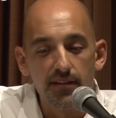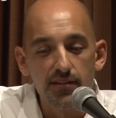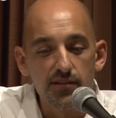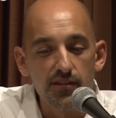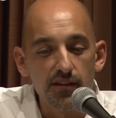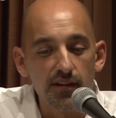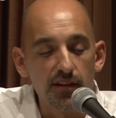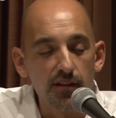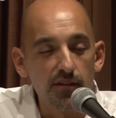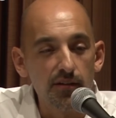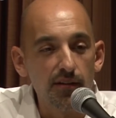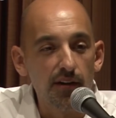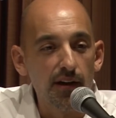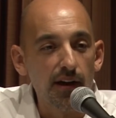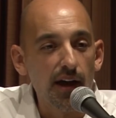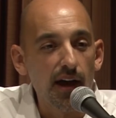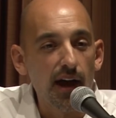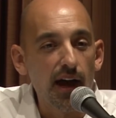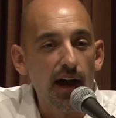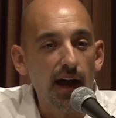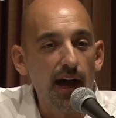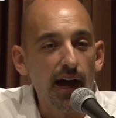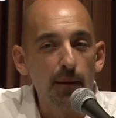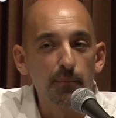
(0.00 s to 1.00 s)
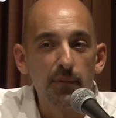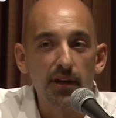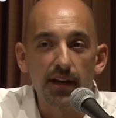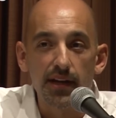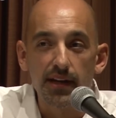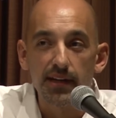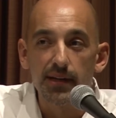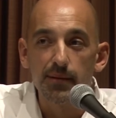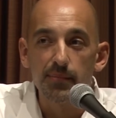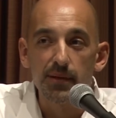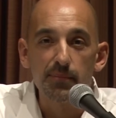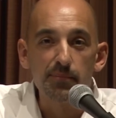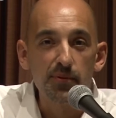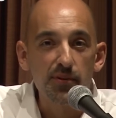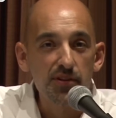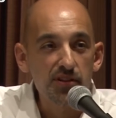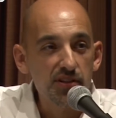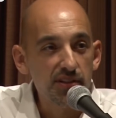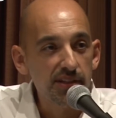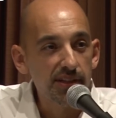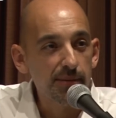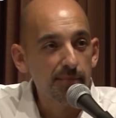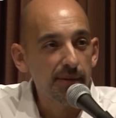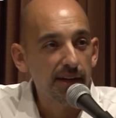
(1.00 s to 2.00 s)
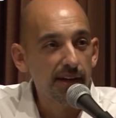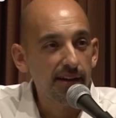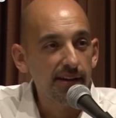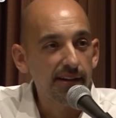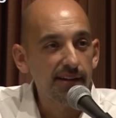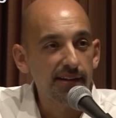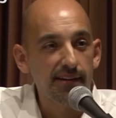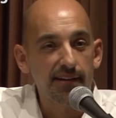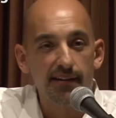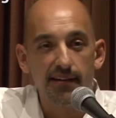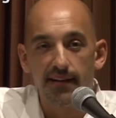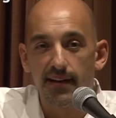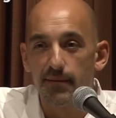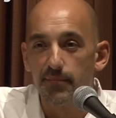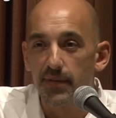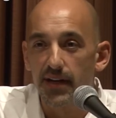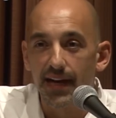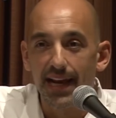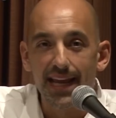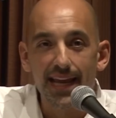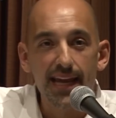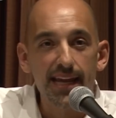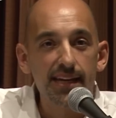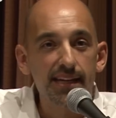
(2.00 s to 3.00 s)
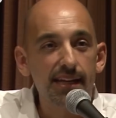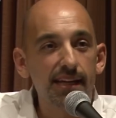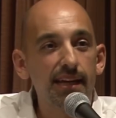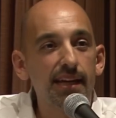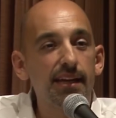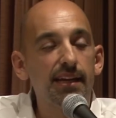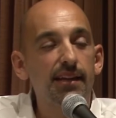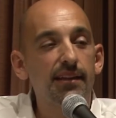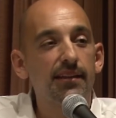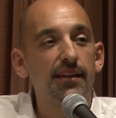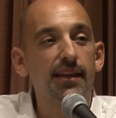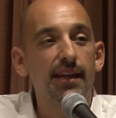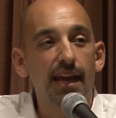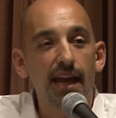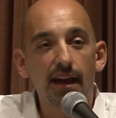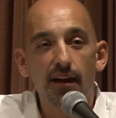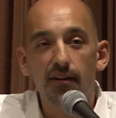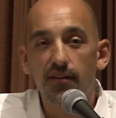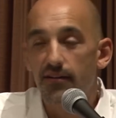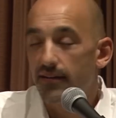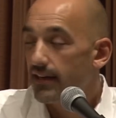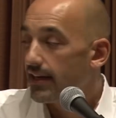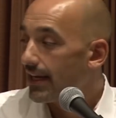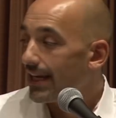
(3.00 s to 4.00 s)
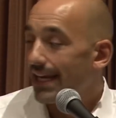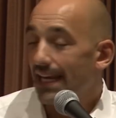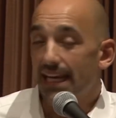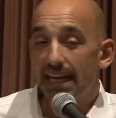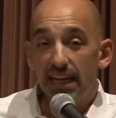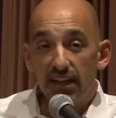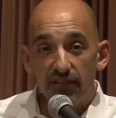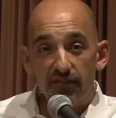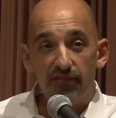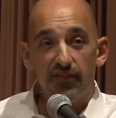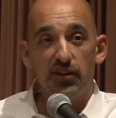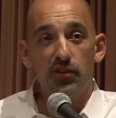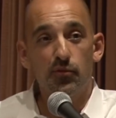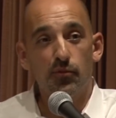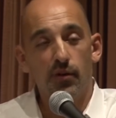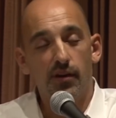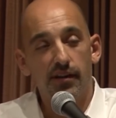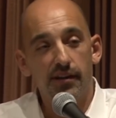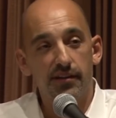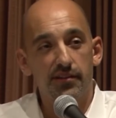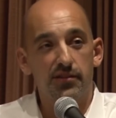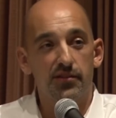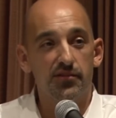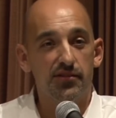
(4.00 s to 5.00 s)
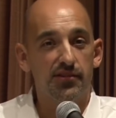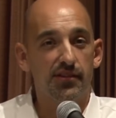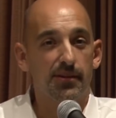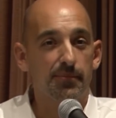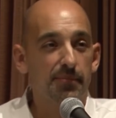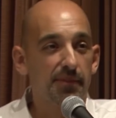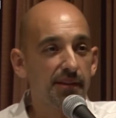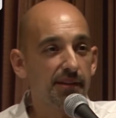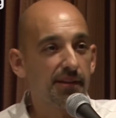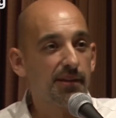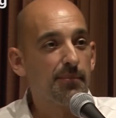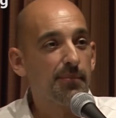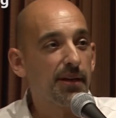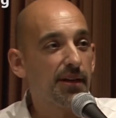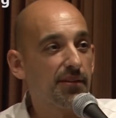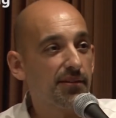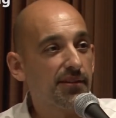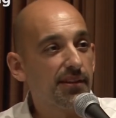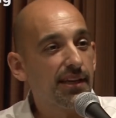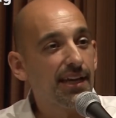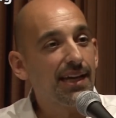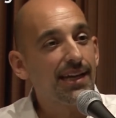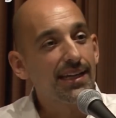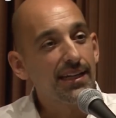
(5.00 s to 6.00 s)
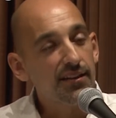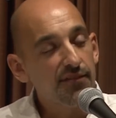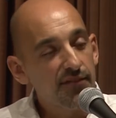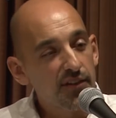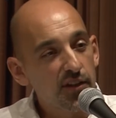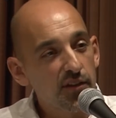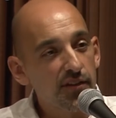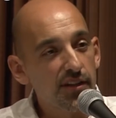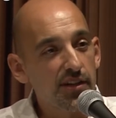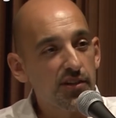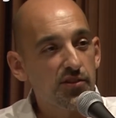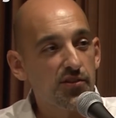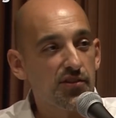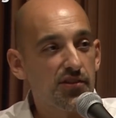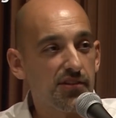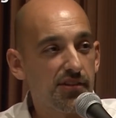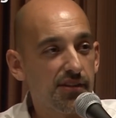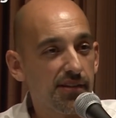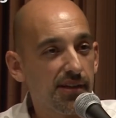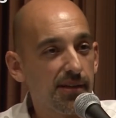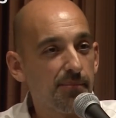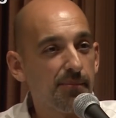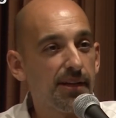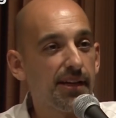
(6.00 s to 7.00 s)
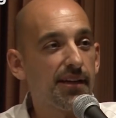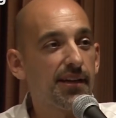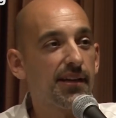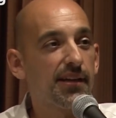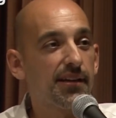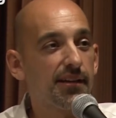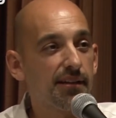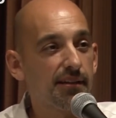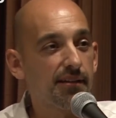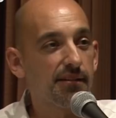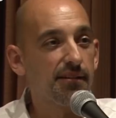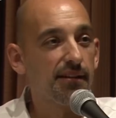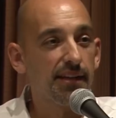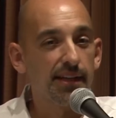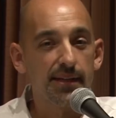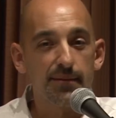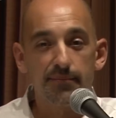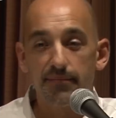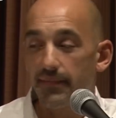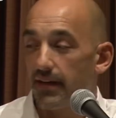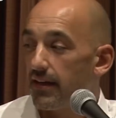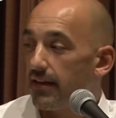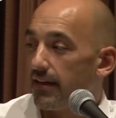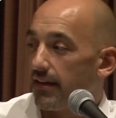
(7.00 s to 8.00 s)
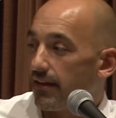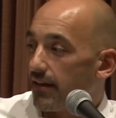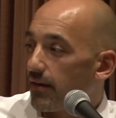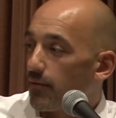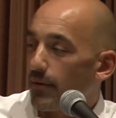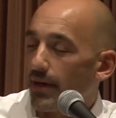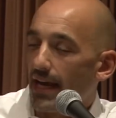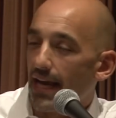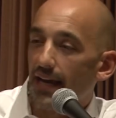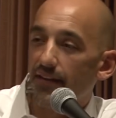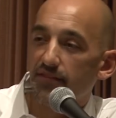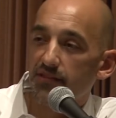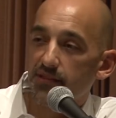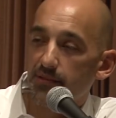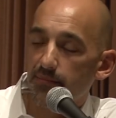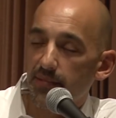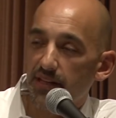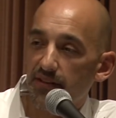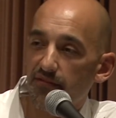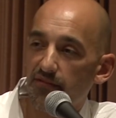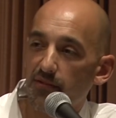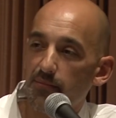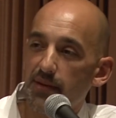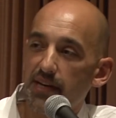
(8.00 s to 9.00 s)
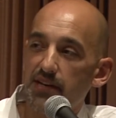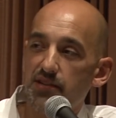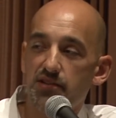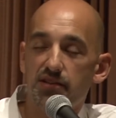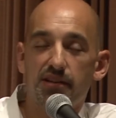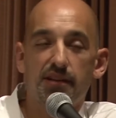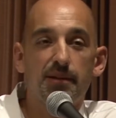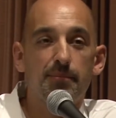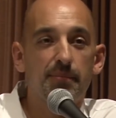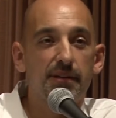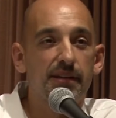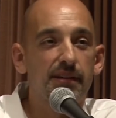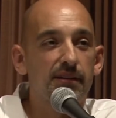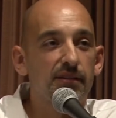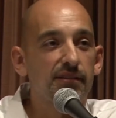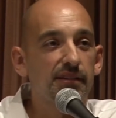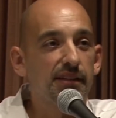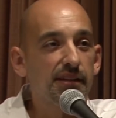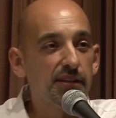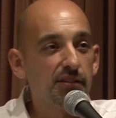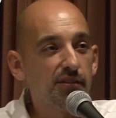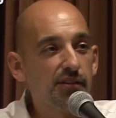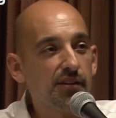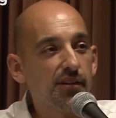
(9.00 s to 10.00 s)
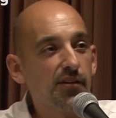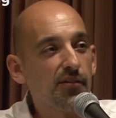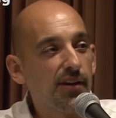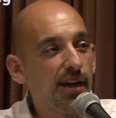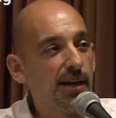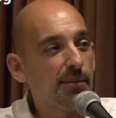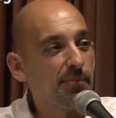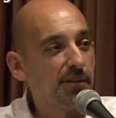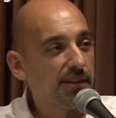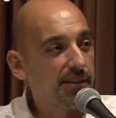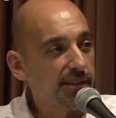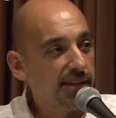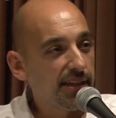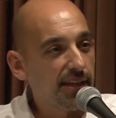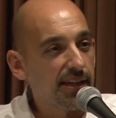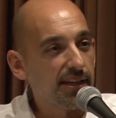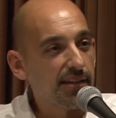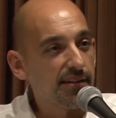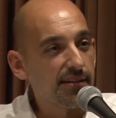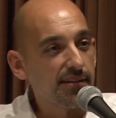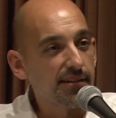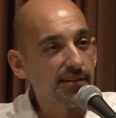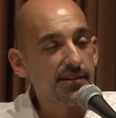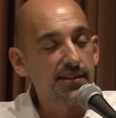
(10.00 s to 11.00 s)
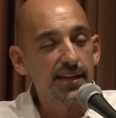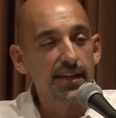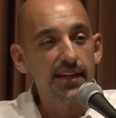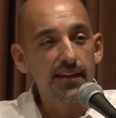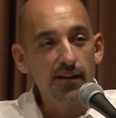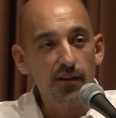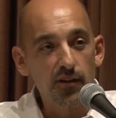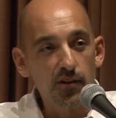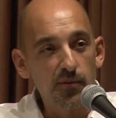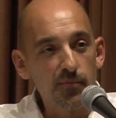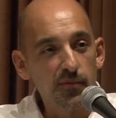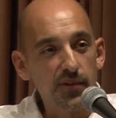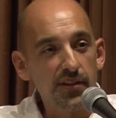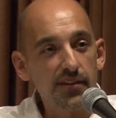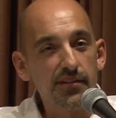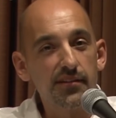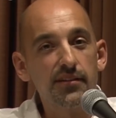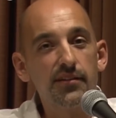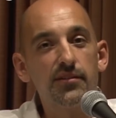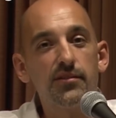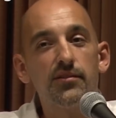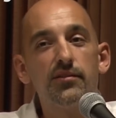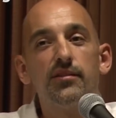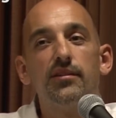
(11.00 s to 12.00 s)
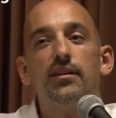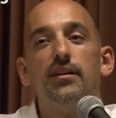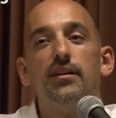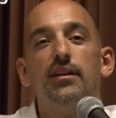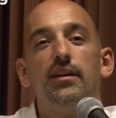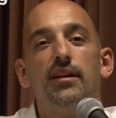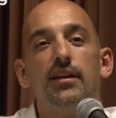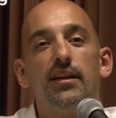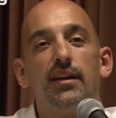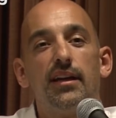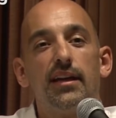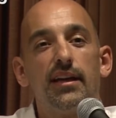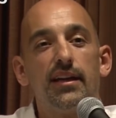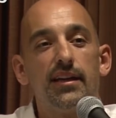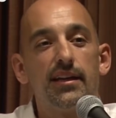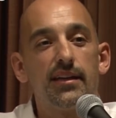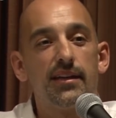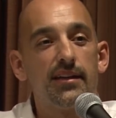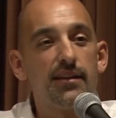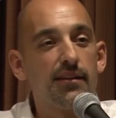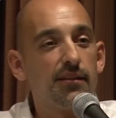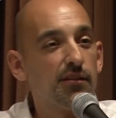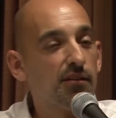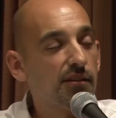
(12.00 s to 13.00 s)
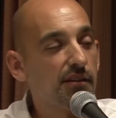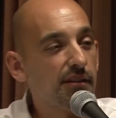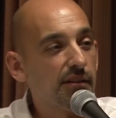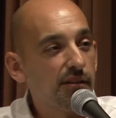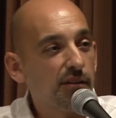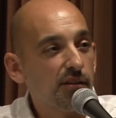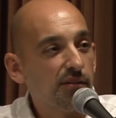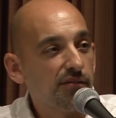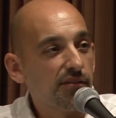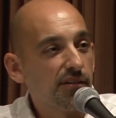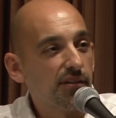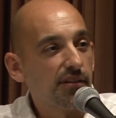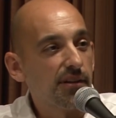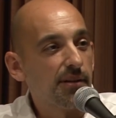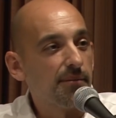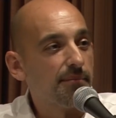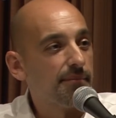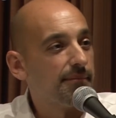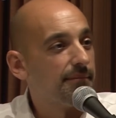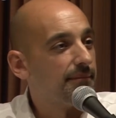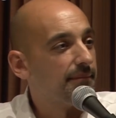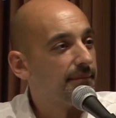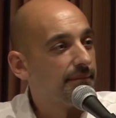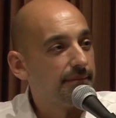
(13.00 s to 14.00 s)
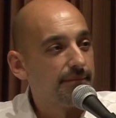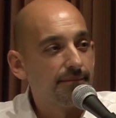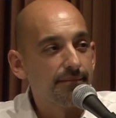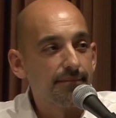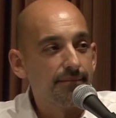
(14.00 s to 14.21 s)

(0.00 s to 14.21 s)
So I'm not going to be pushy about it. I'm not handing anything out. If you want to do something about that, if you're interested in making a claim, we have some information up here that you can grab at the end and take home with you and look it over and